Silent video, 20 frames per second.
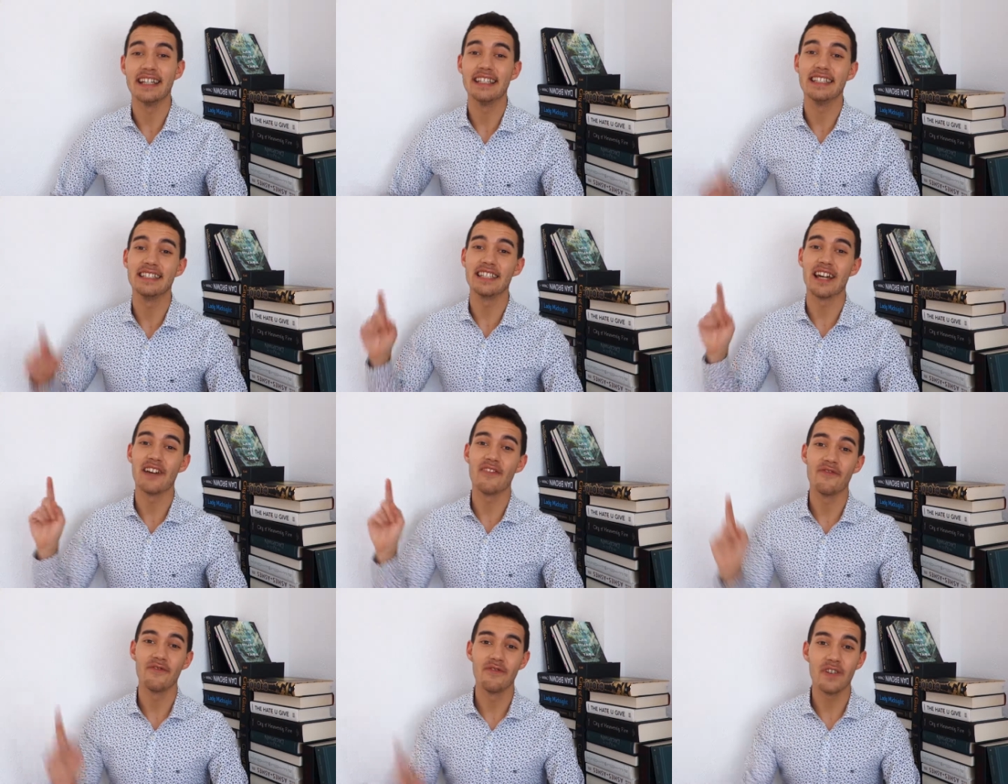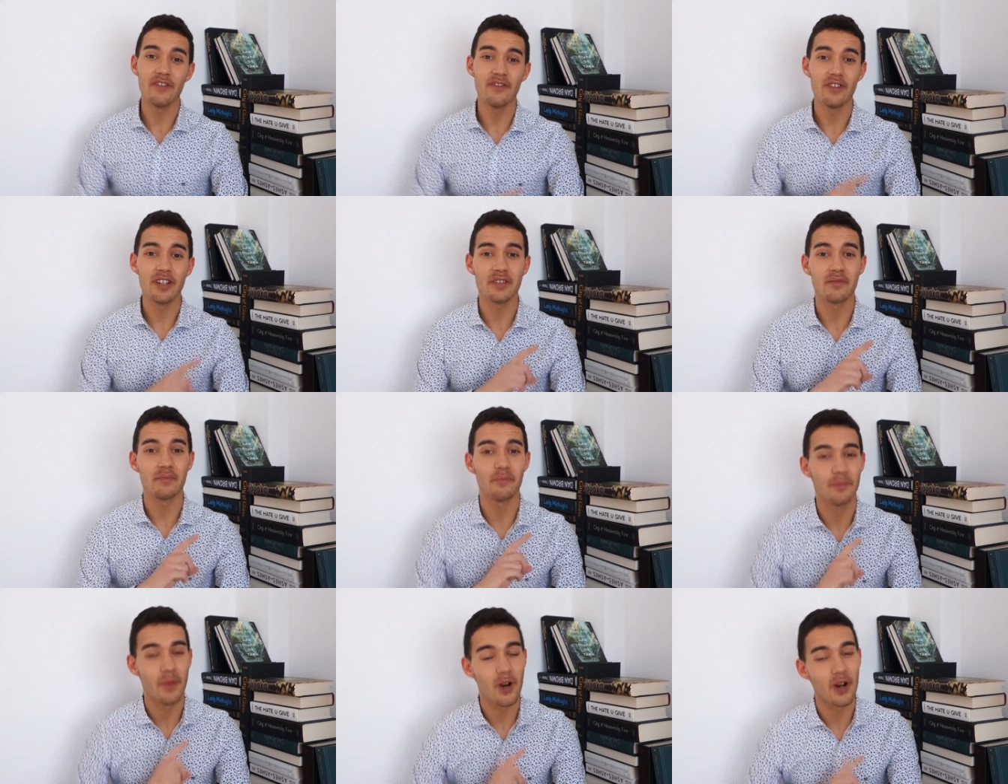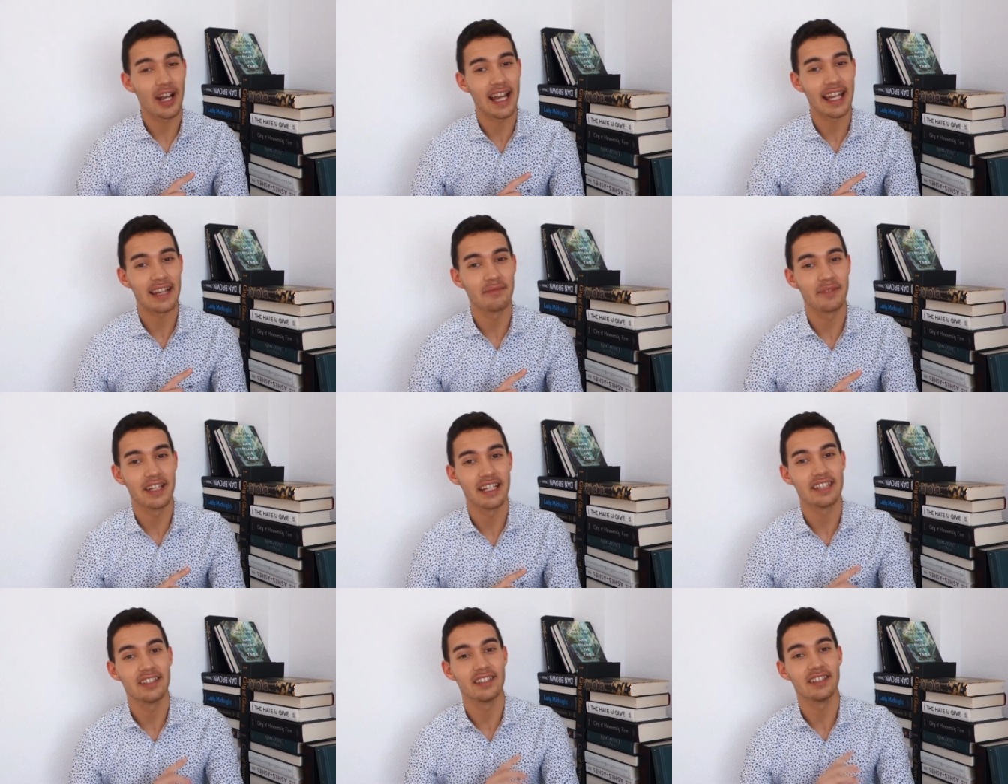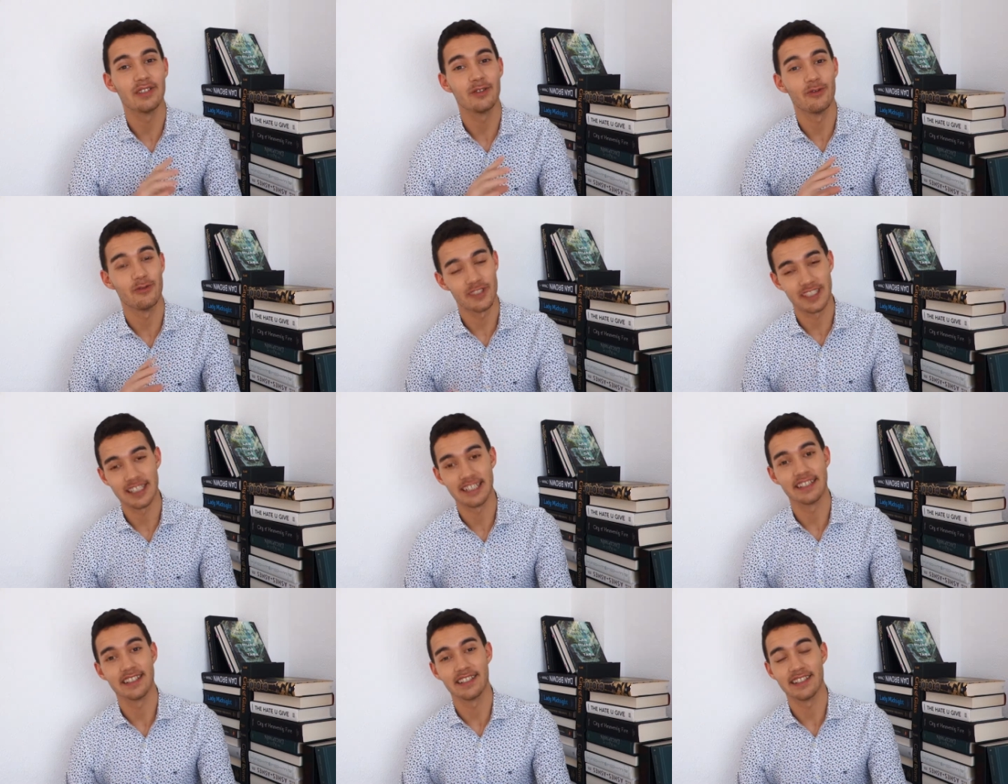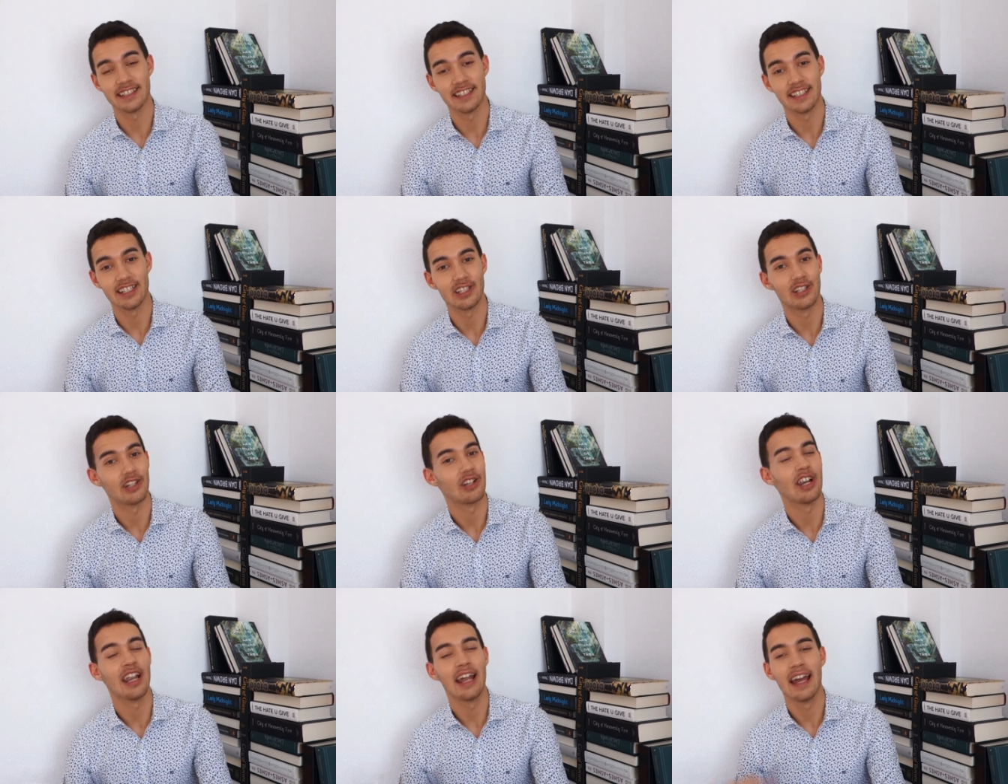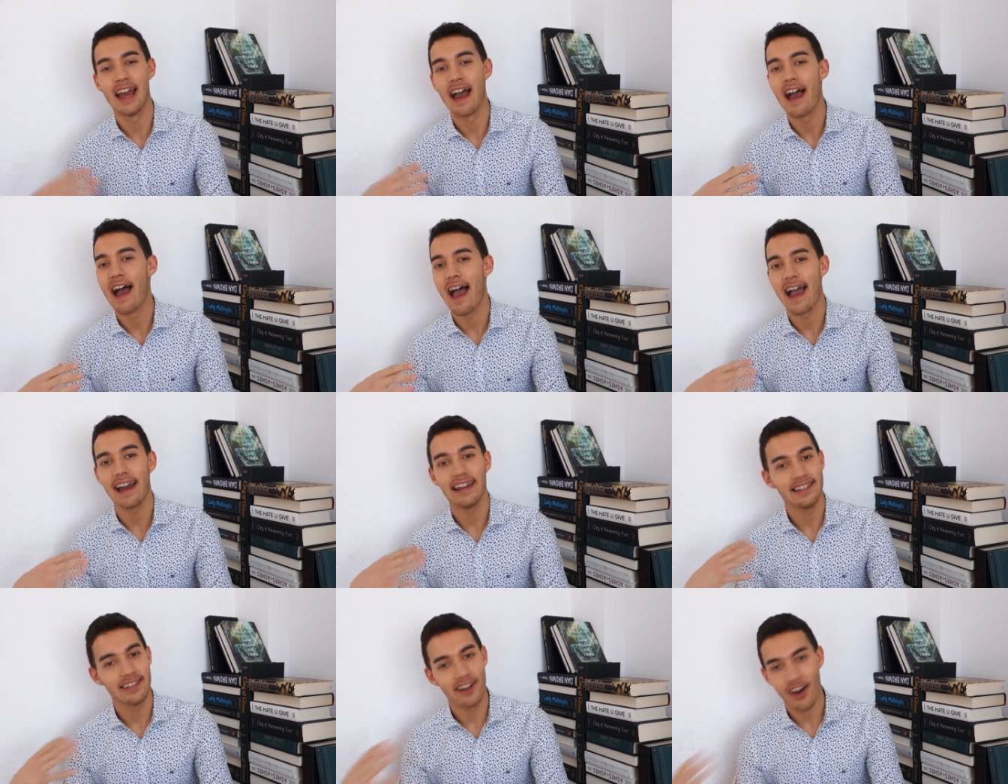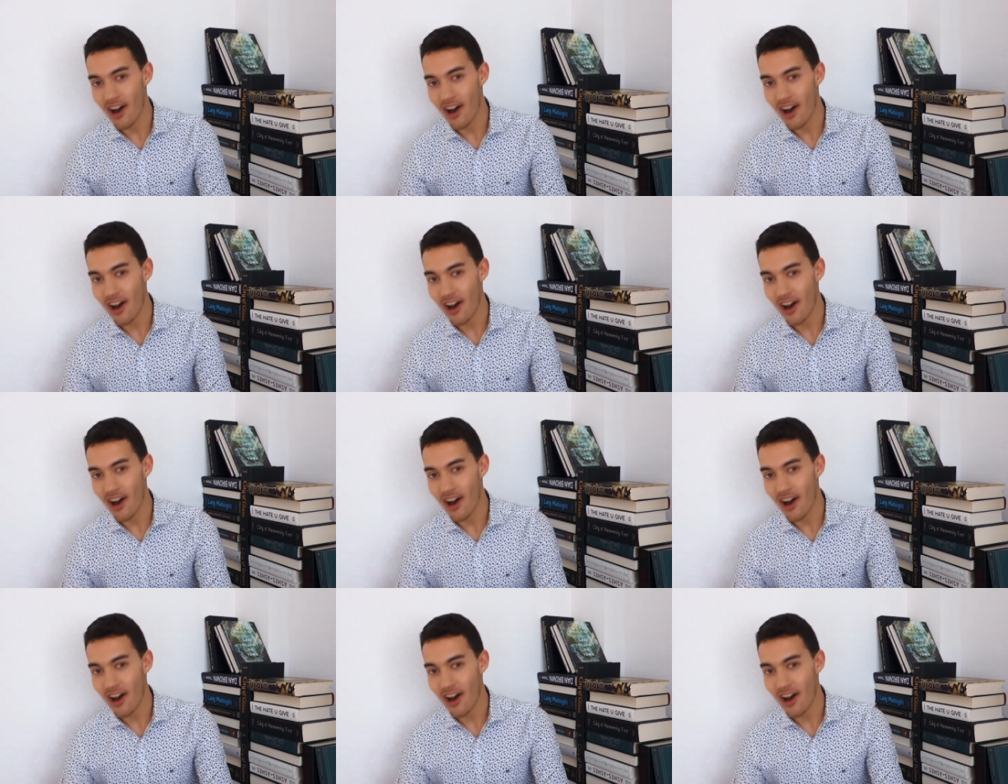is favorite book adaptation you've seen this year and